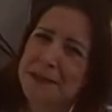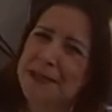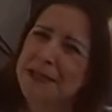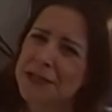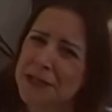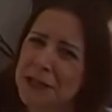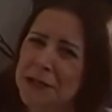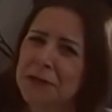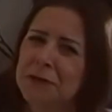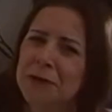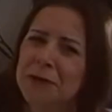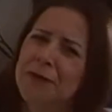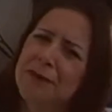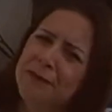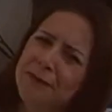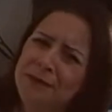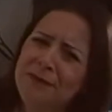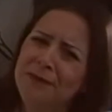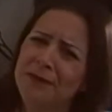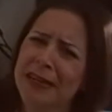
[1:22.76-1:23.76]
be too
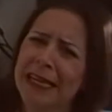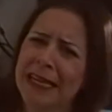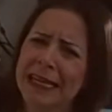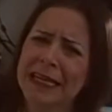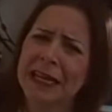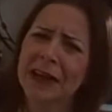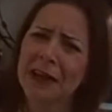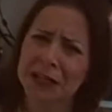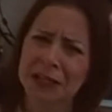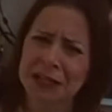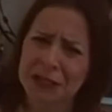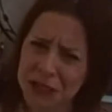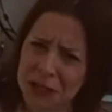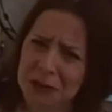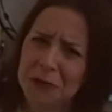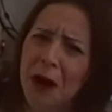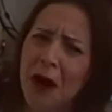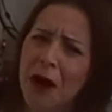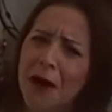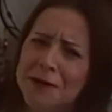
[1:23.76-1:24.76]
feeling like you're
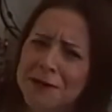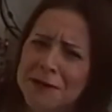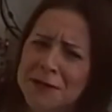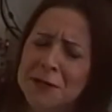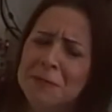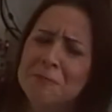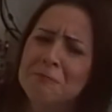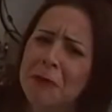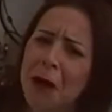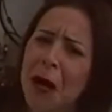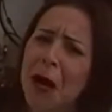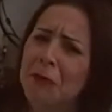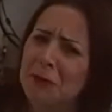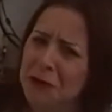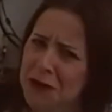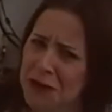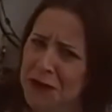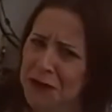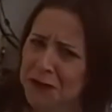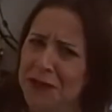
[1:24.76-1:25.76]
too hard done by
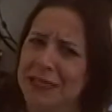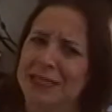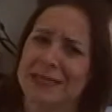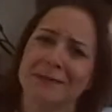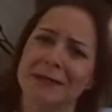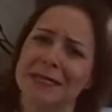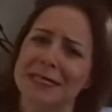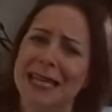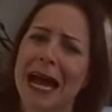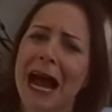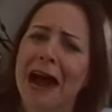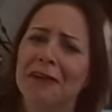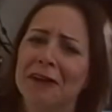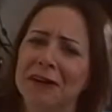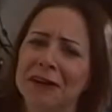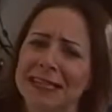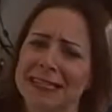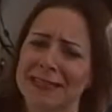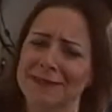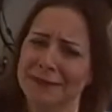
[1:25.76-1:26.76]
with your Christmas
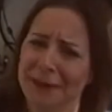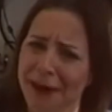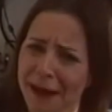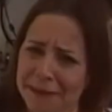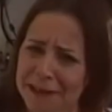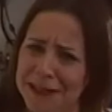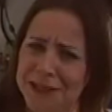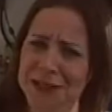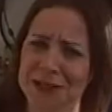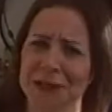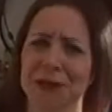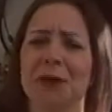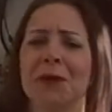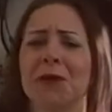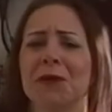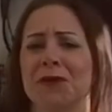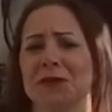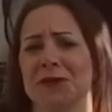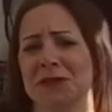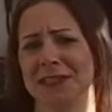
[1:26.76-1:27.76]
Carol. It's very
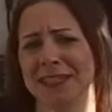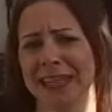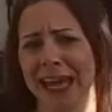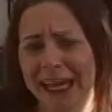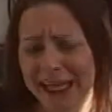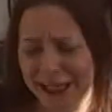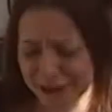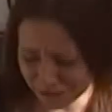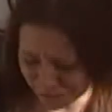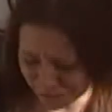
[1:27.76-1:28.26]
short, just get